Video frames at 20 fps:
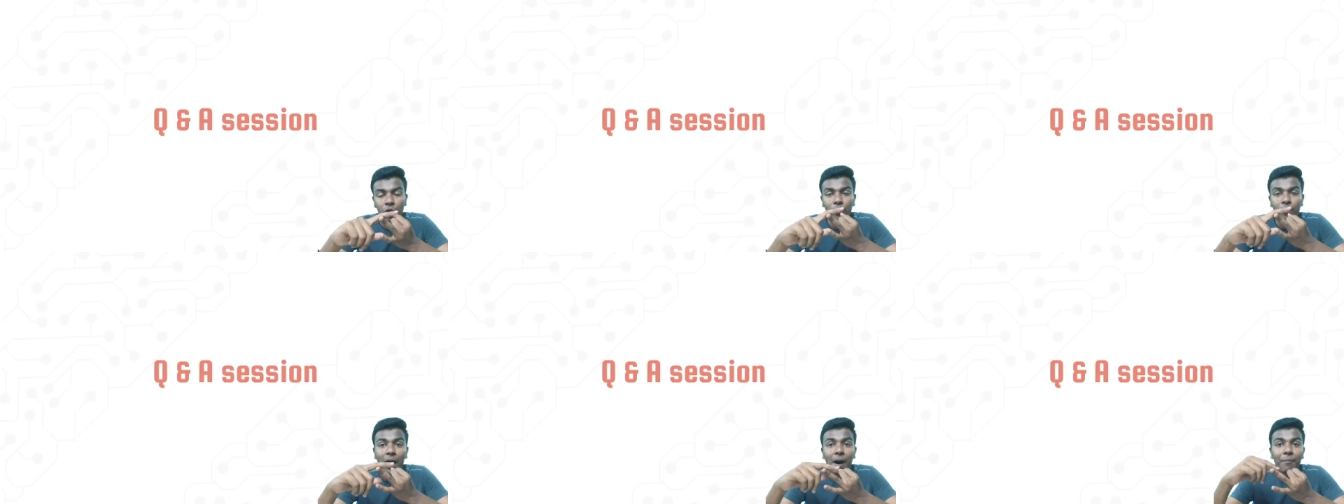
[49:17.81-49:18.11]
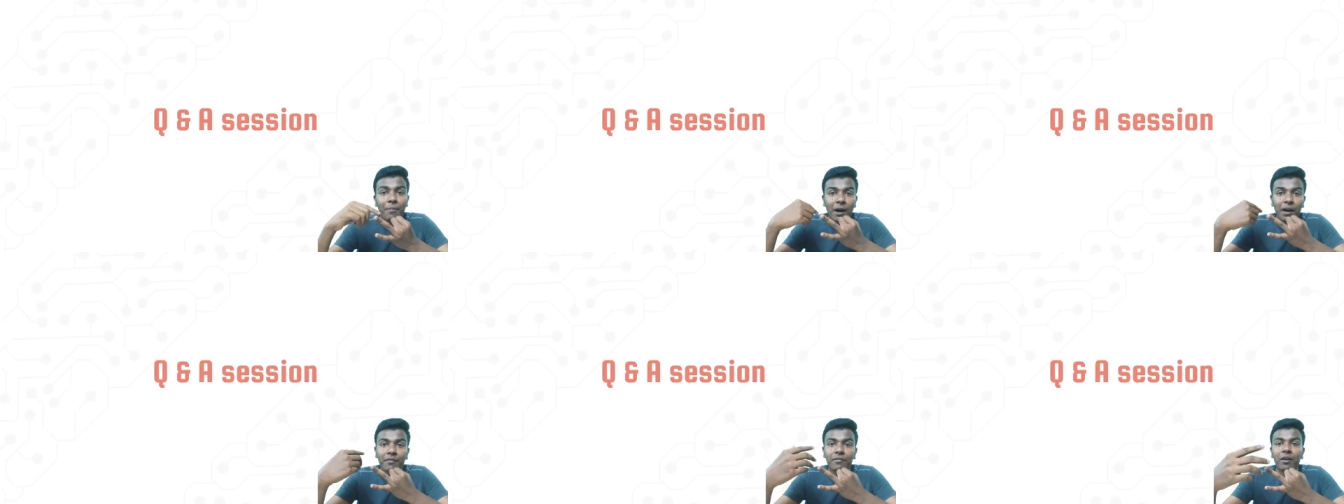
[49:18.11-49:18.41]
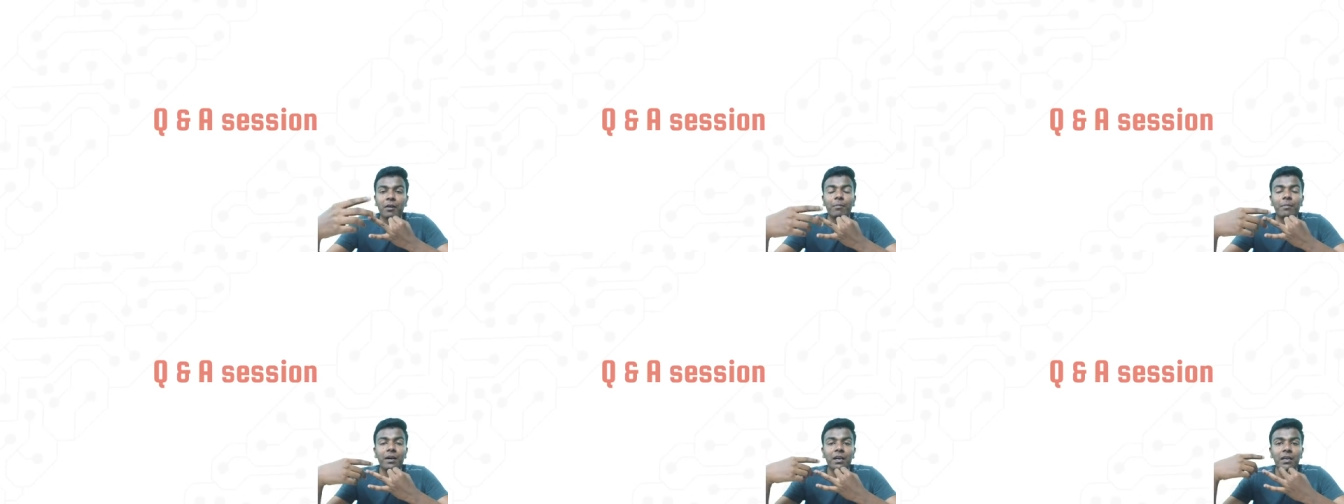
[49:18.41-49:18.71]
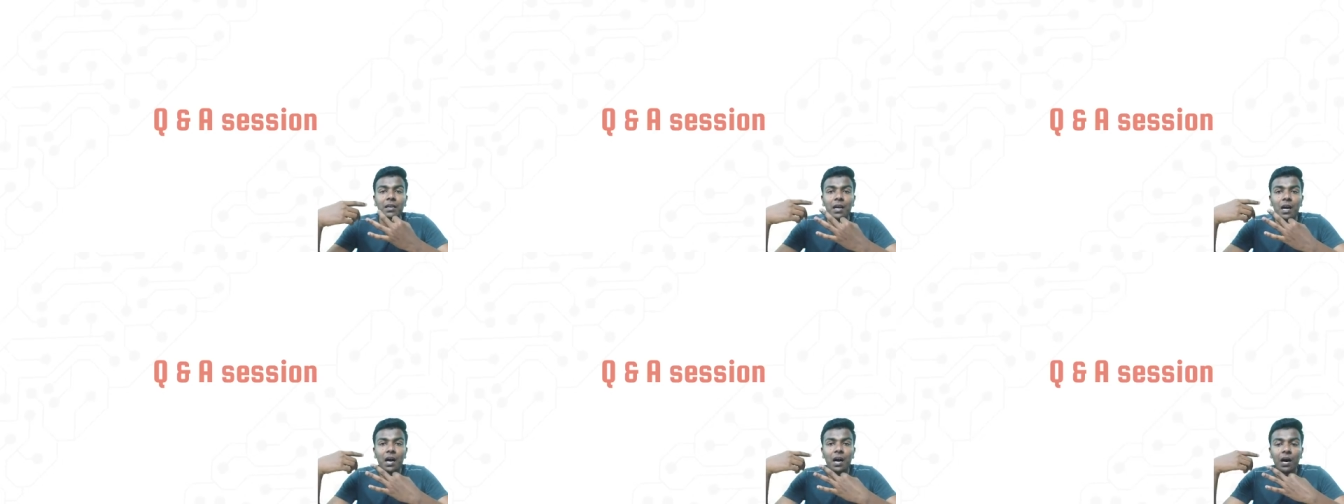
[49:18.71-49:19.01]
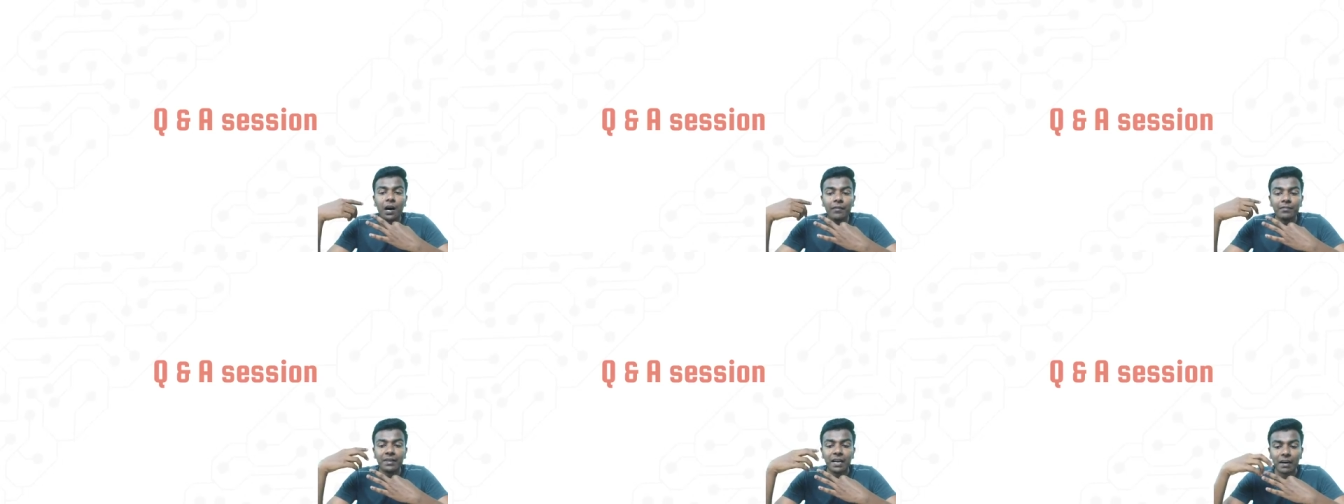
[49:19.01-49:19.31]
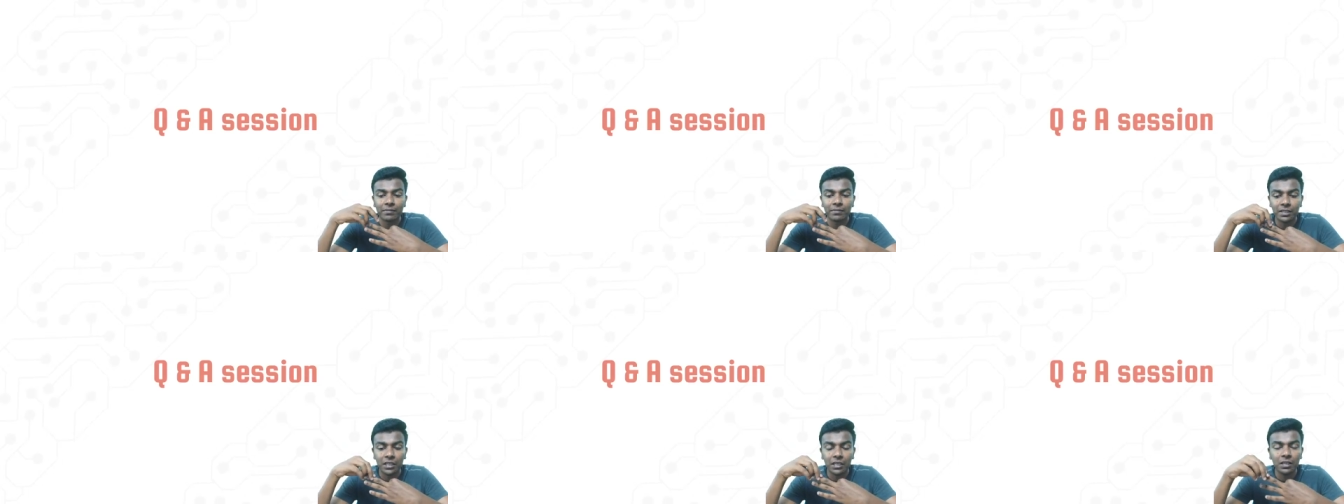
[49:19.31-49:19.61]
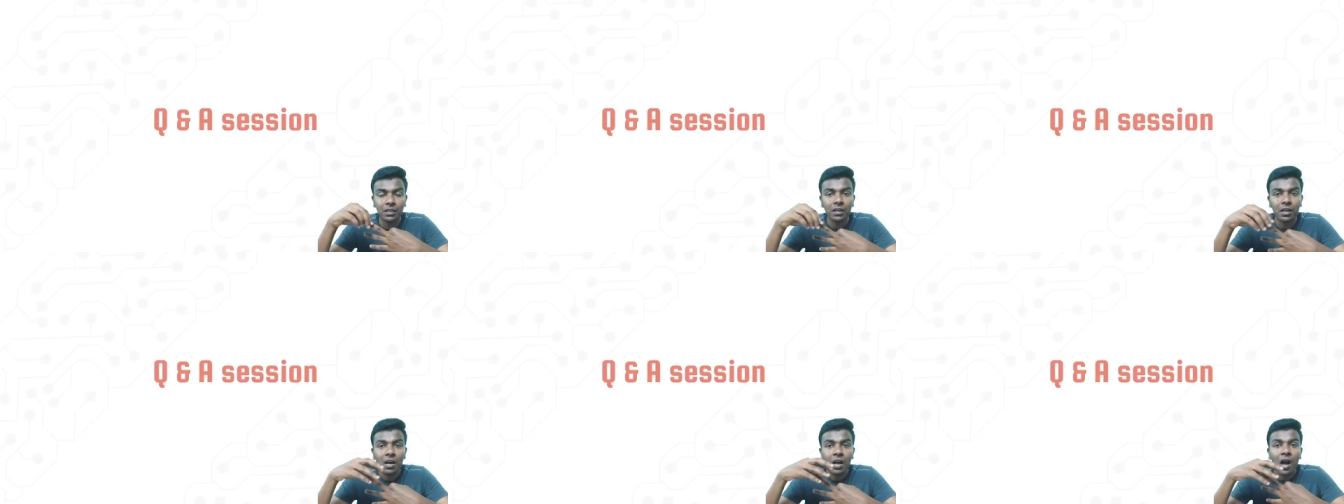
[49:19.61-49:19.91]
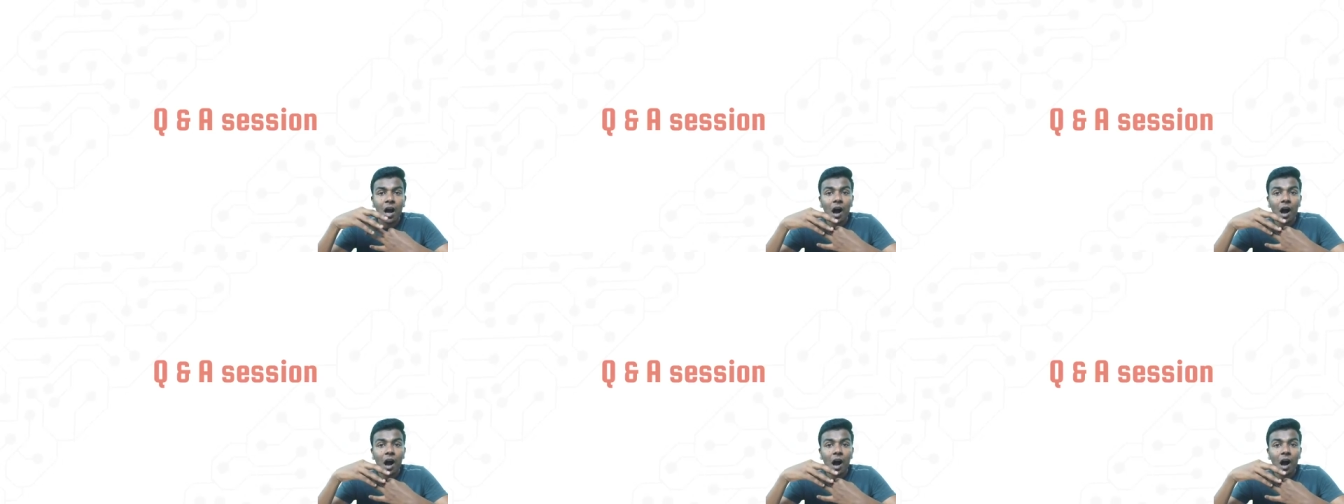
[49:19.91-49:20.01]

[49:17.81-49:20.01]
Apart from it, we have seen